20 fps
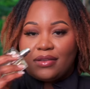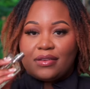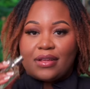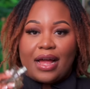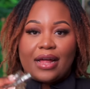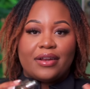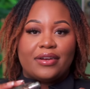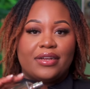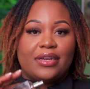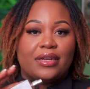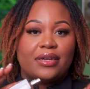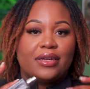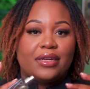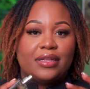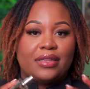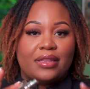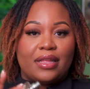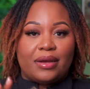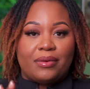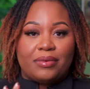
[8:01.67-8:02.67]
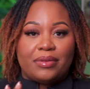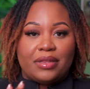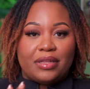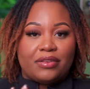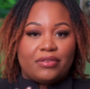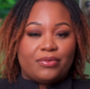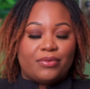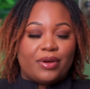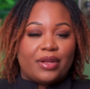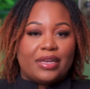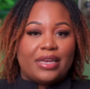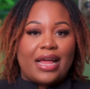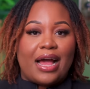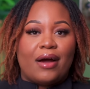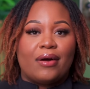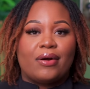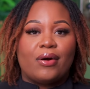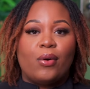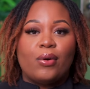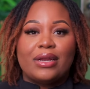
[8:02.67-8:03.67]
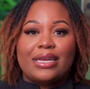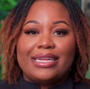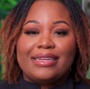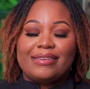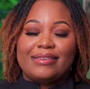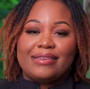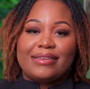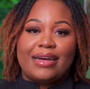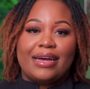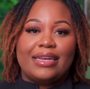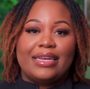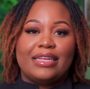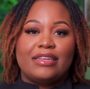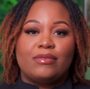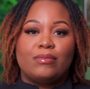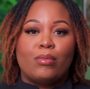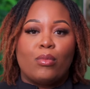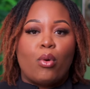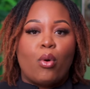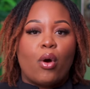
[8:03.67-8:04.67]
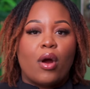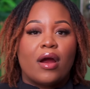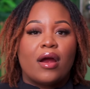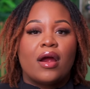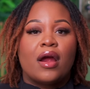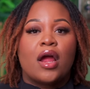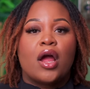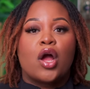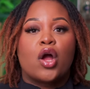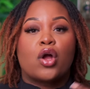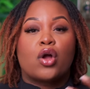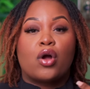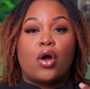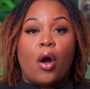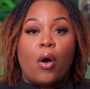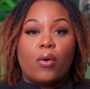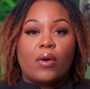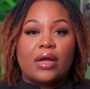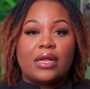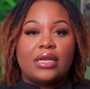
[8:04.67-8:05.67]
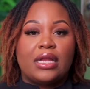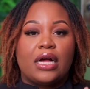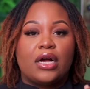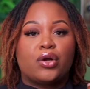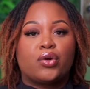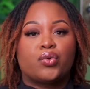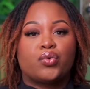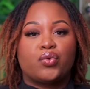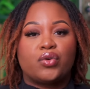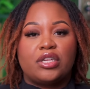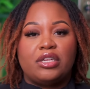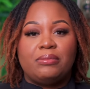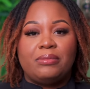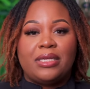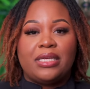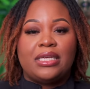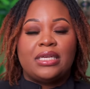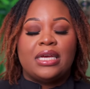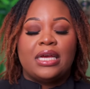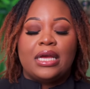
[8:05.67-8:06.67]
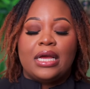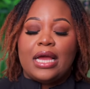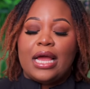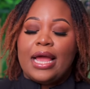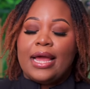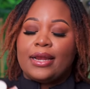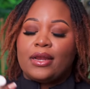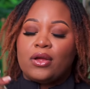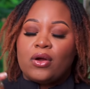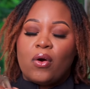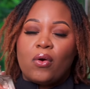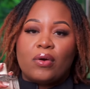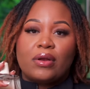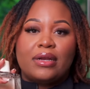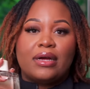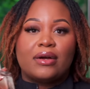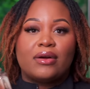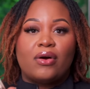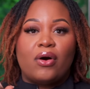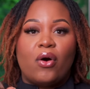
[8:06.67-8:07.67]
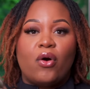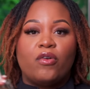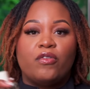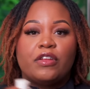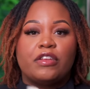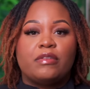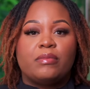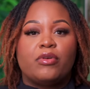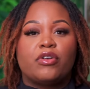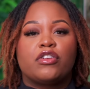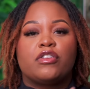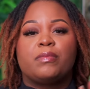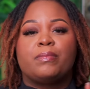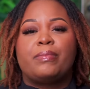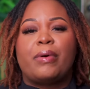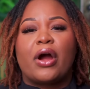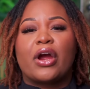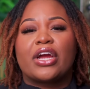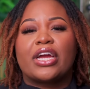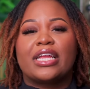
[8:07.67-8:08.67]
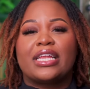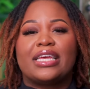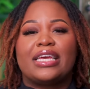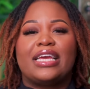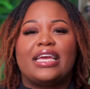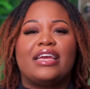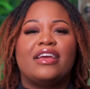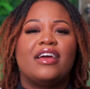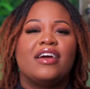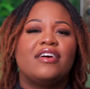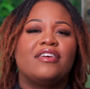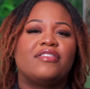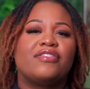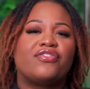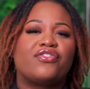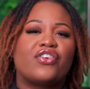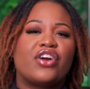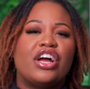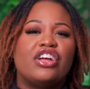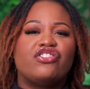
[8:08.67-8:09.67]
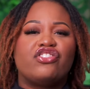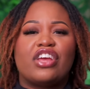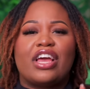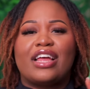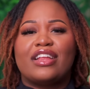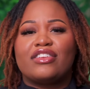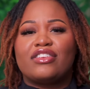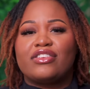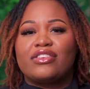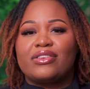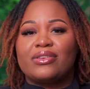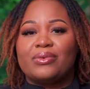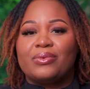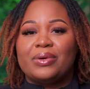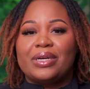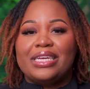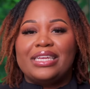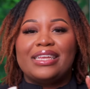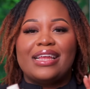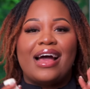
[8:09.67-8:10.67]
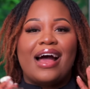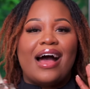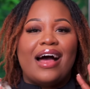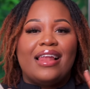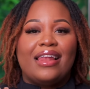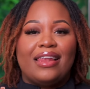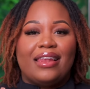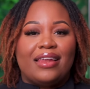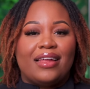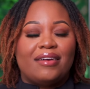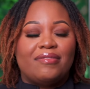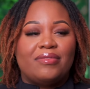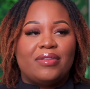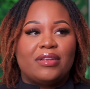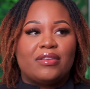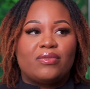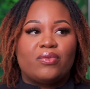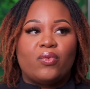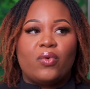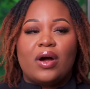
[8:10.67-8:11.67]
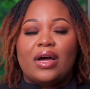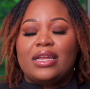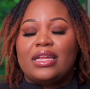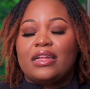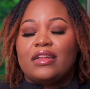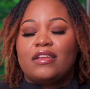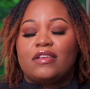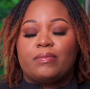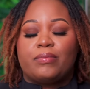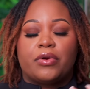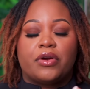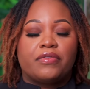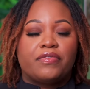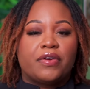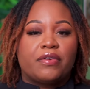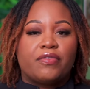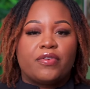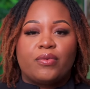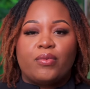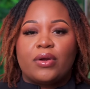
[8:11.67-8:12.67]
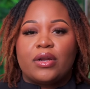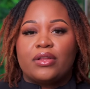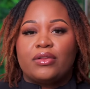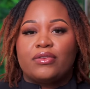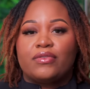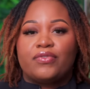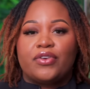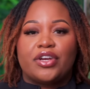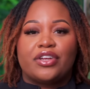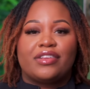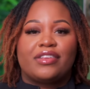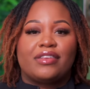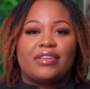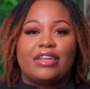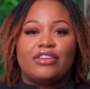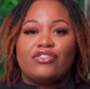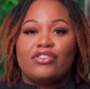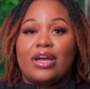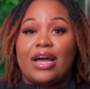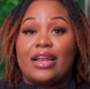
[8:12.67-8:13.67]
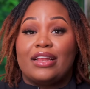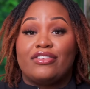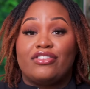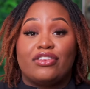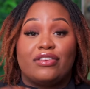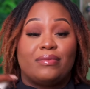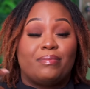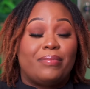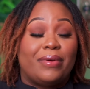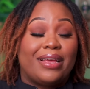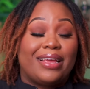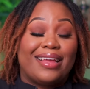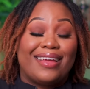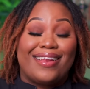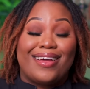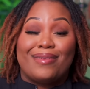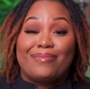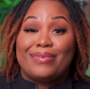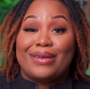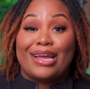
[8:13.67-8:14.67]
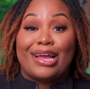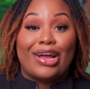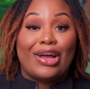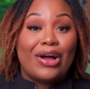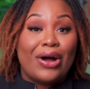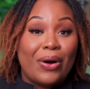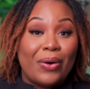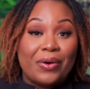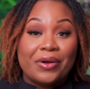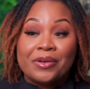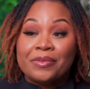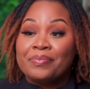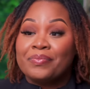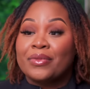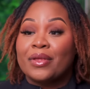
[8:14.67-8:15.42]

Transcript: Skylar did a good thing with this one. Now, Coconut Sun is more coconut creamy, and Coconut Cove is more sparkly, fresh, and sweet. Love this one. It is perfect for one of those fragrances that you got to just pick it up and go.